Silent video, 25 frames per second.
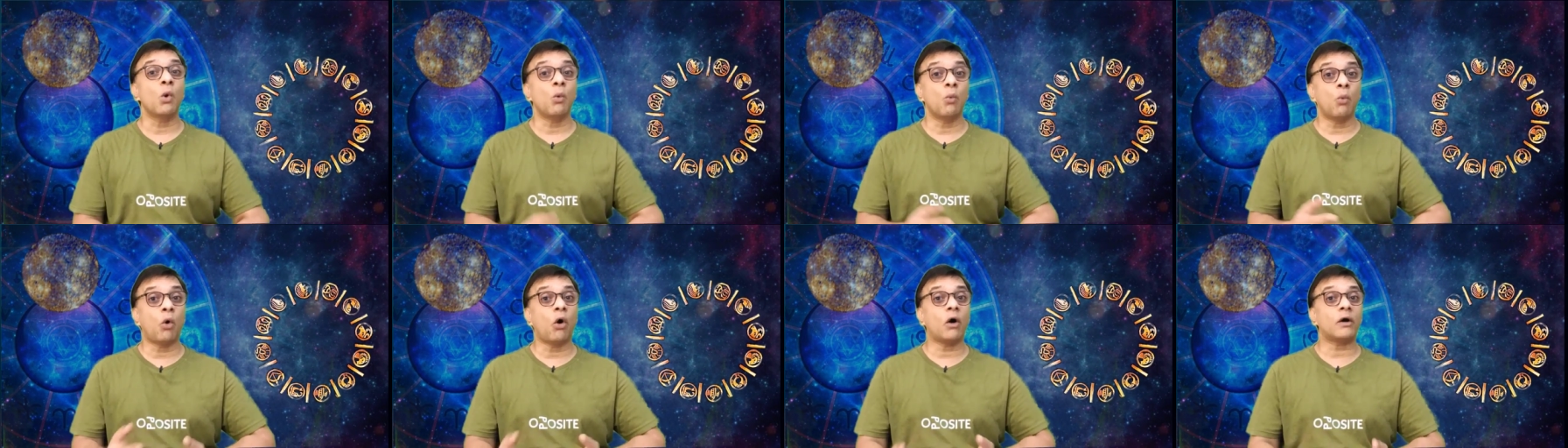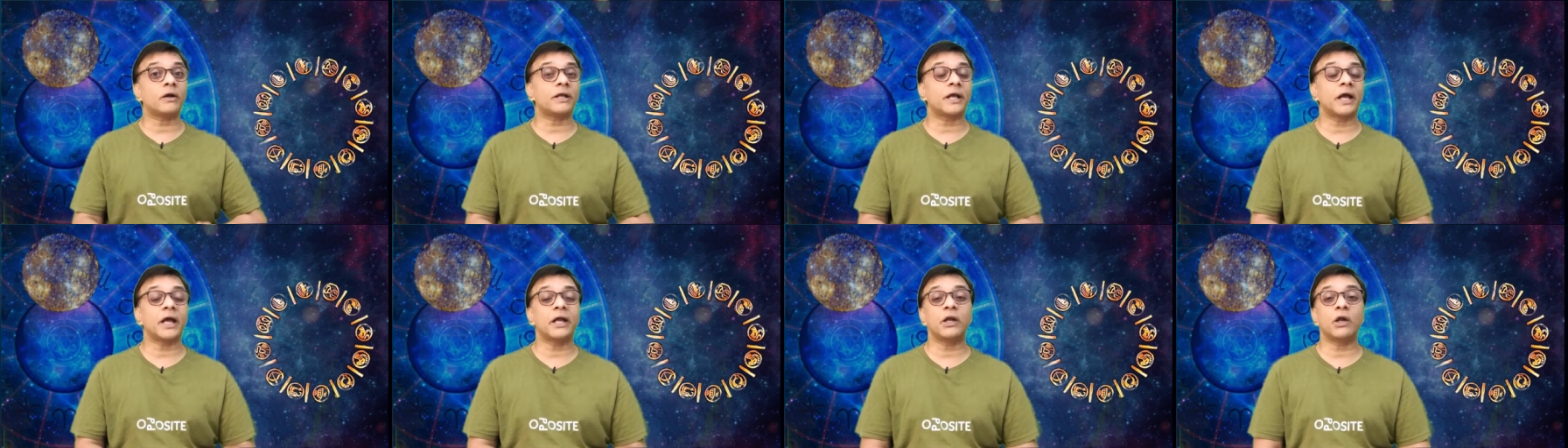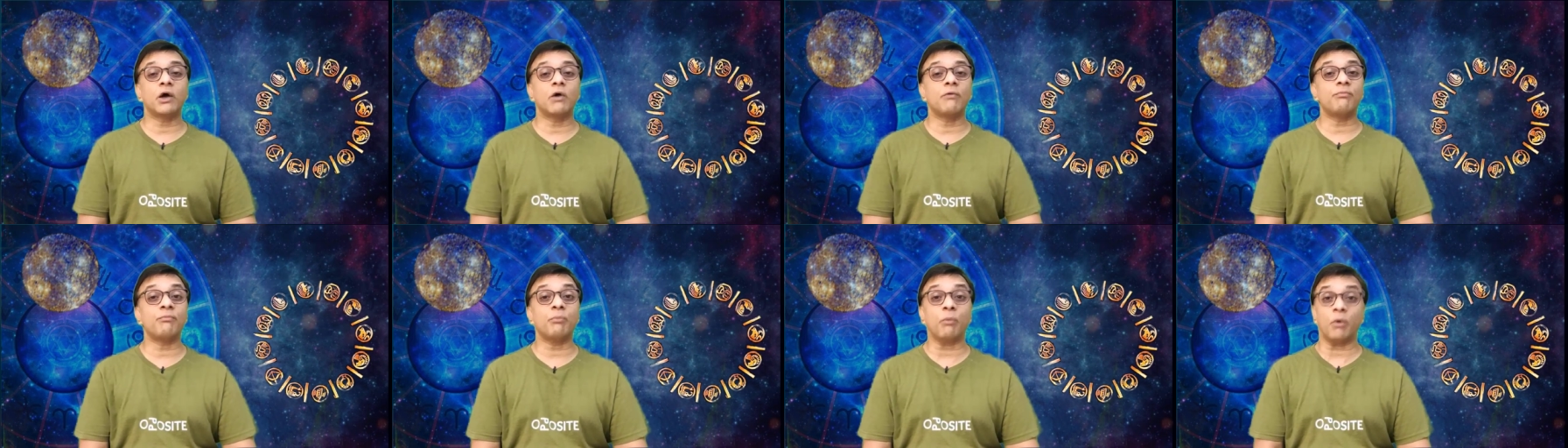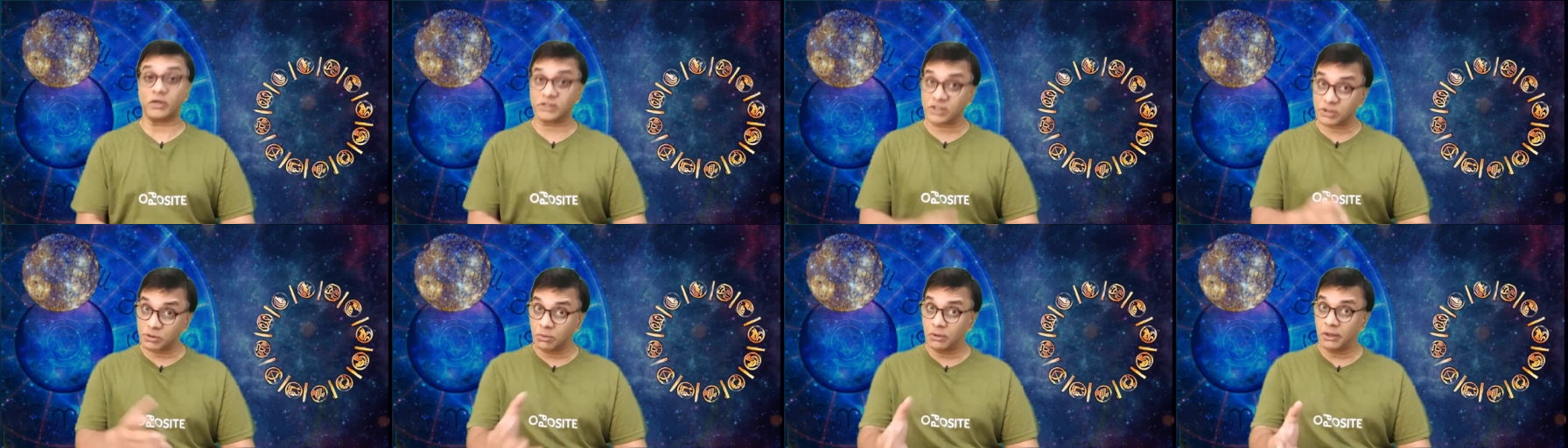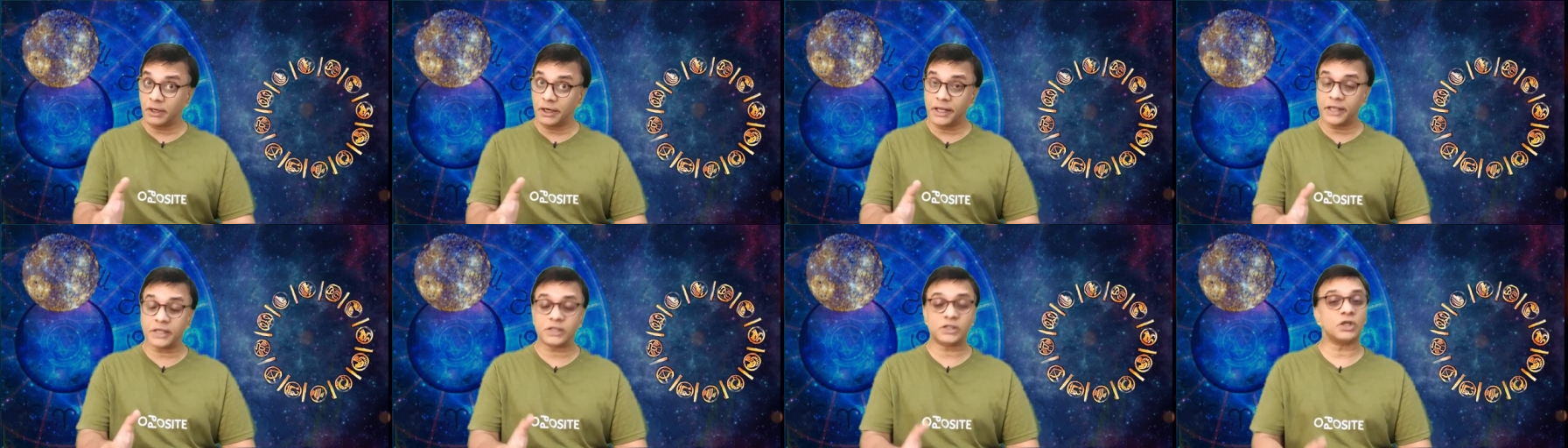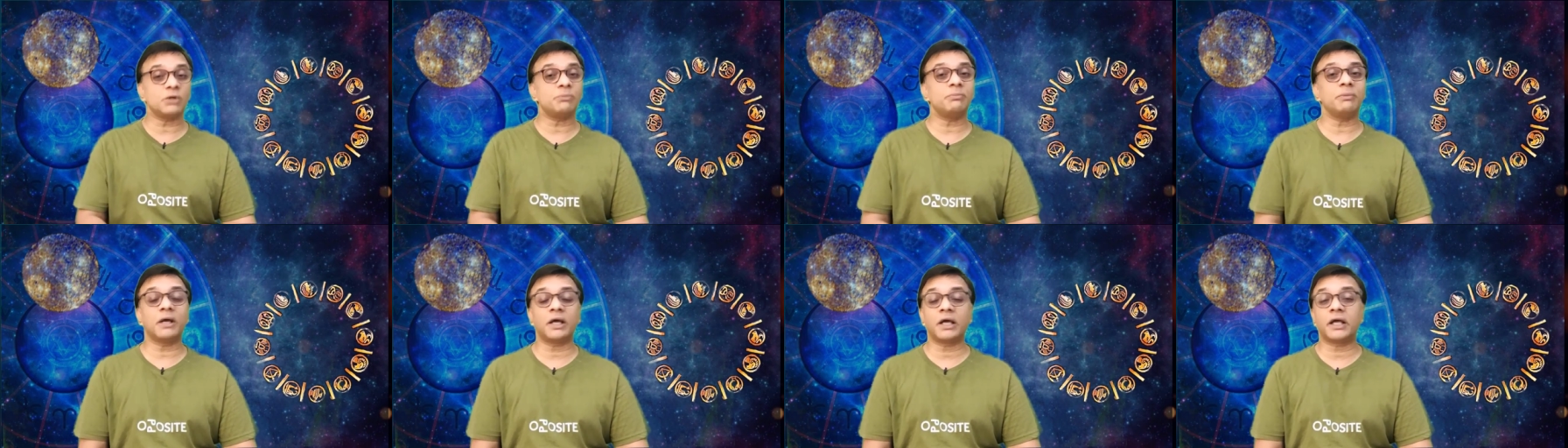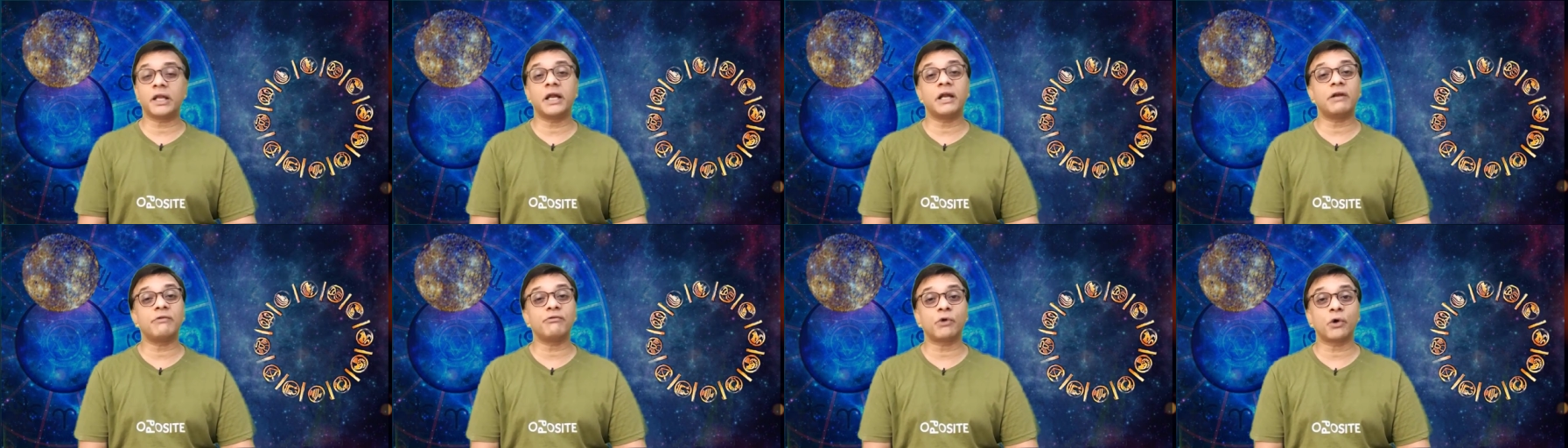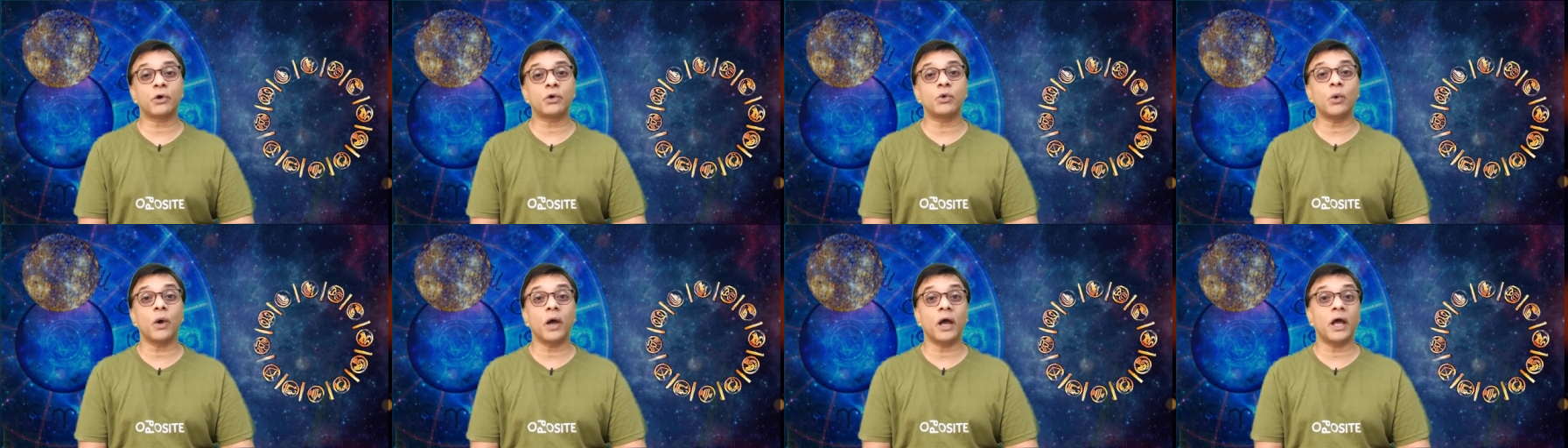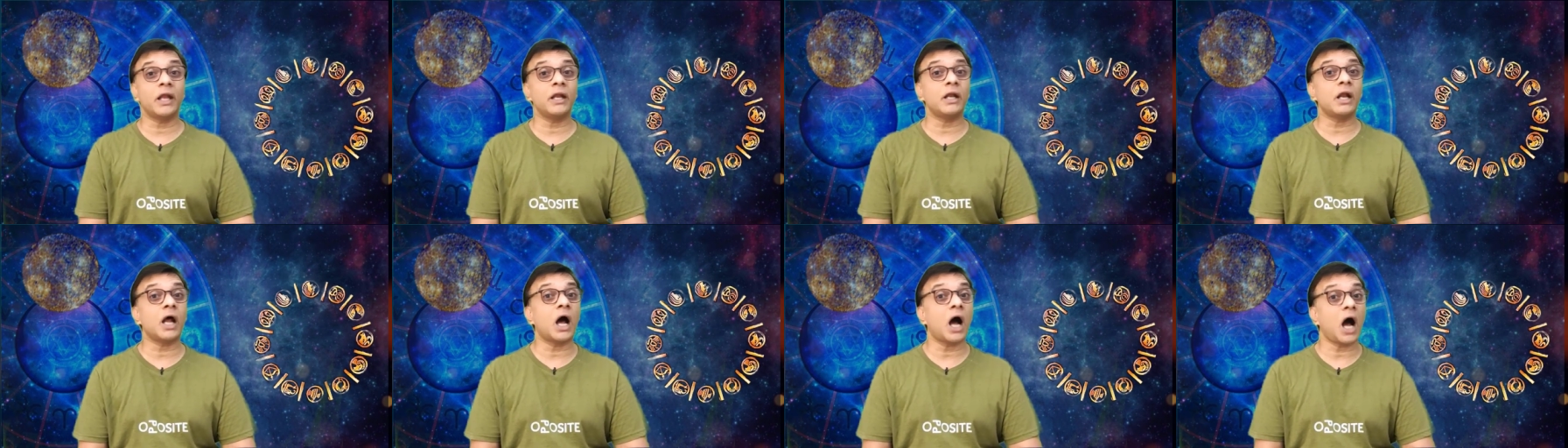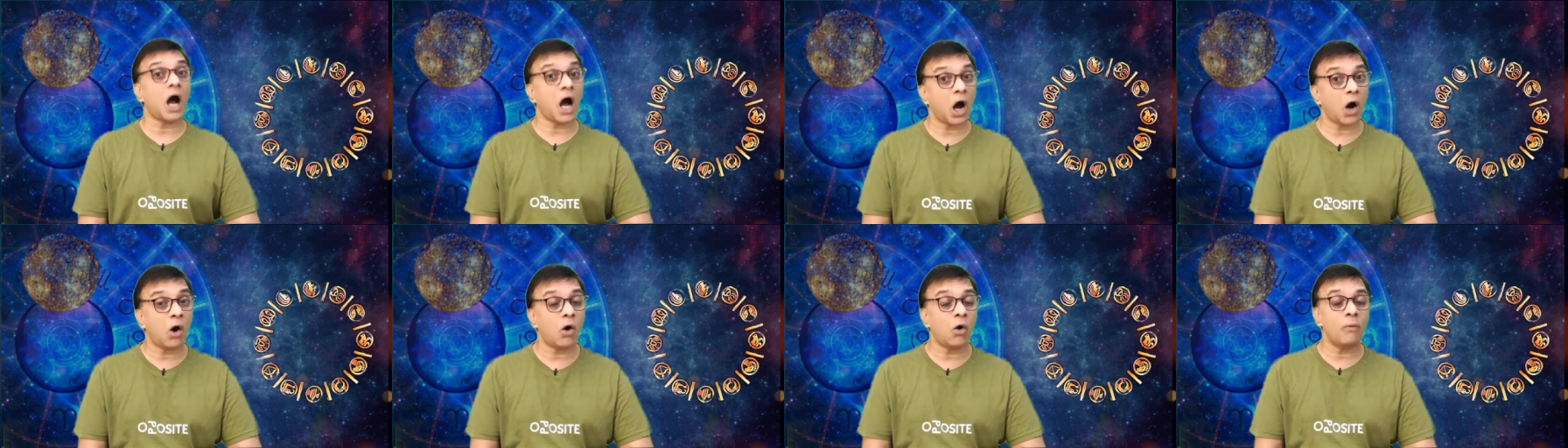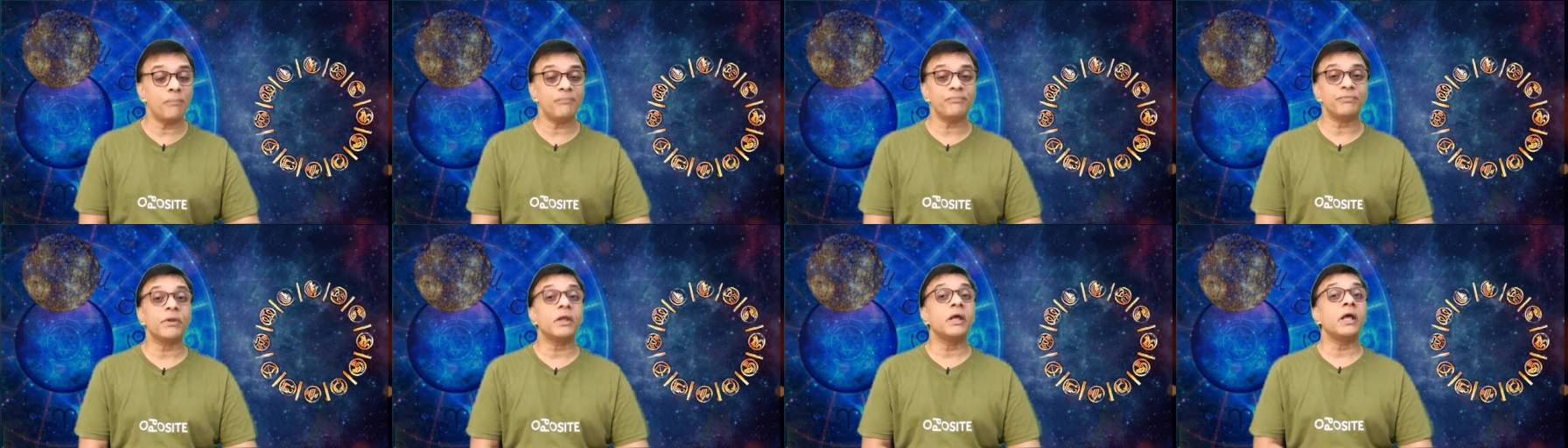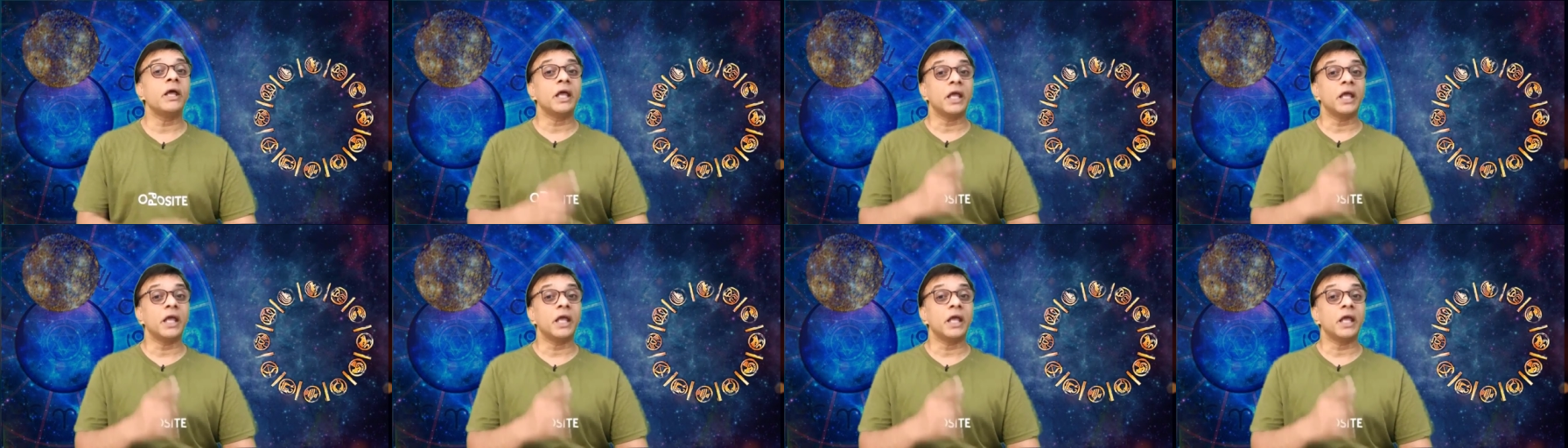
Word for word: what kind of possibilities it may create for you and how